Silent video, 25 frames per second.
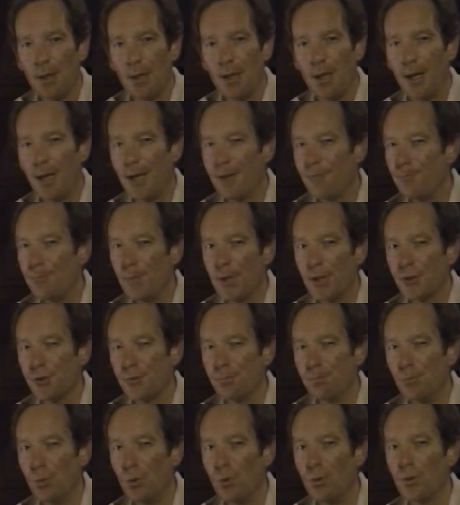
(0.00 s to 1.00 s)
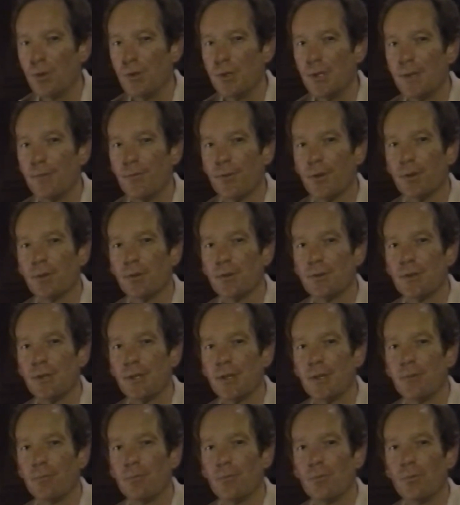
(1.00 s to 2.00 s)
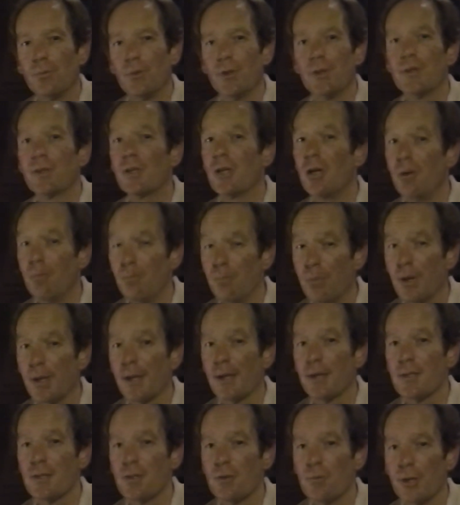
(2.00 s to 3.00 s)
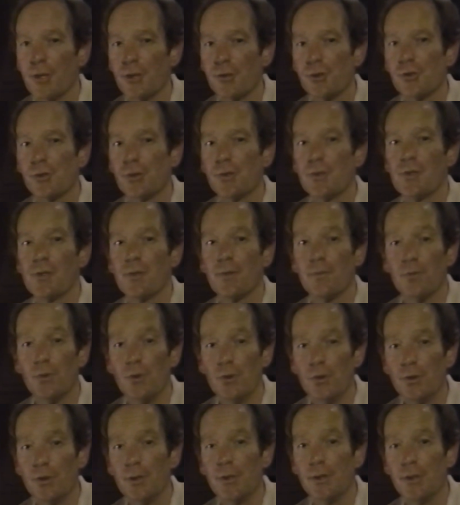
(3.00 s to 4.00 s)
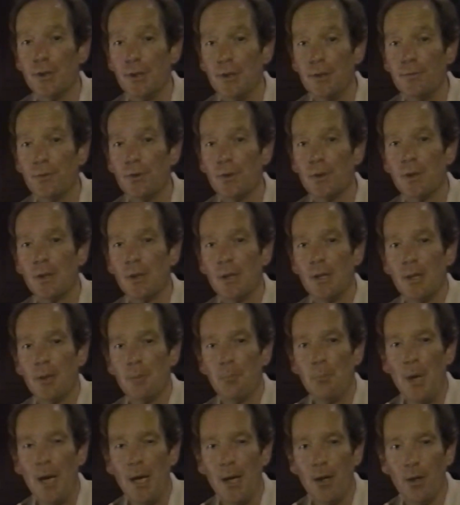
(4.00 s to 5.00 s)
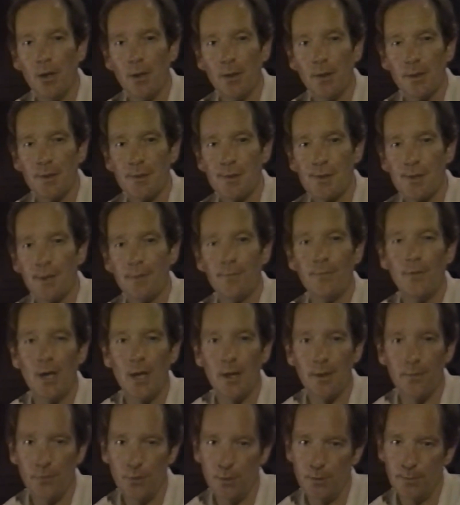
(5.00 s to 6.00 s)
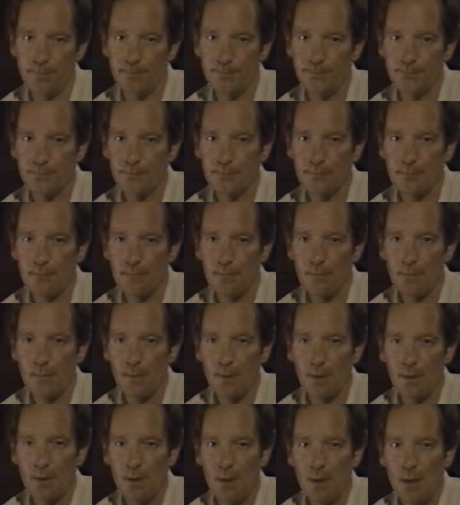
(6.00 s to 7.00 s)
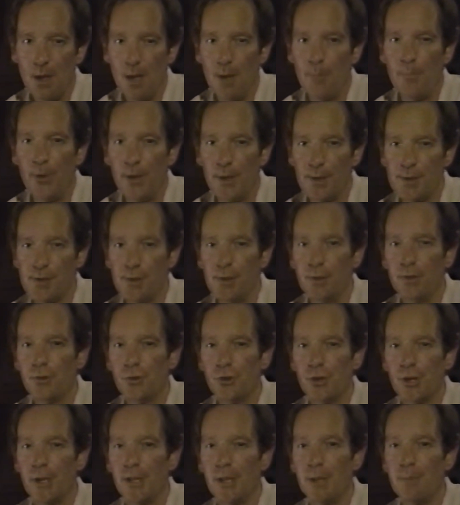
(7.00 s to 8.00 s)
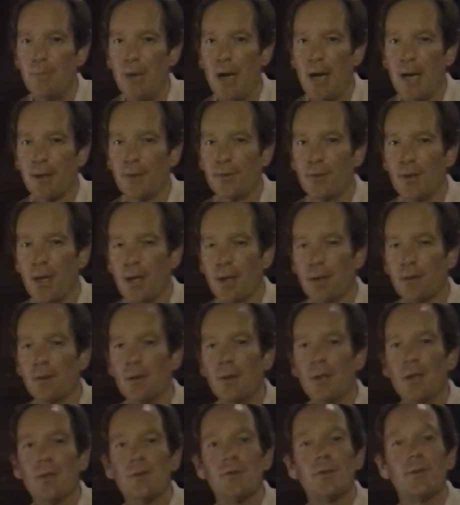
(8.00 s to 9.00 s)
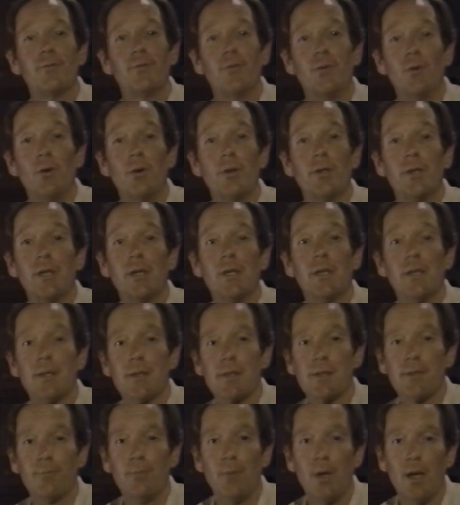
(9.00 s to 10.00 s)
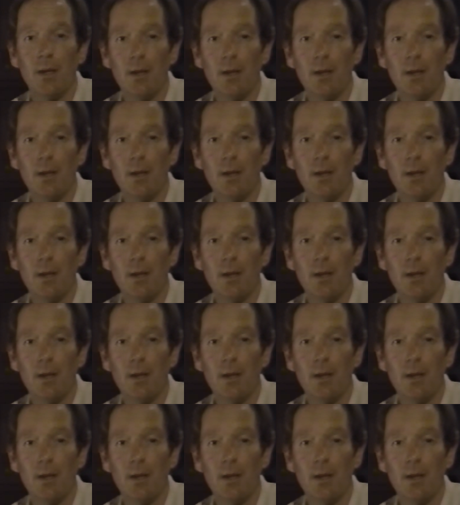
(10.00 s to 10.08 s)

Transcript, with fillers: I have much more difficulty with complex questions of good and evil, power and survival. A personal journey back then to four years of my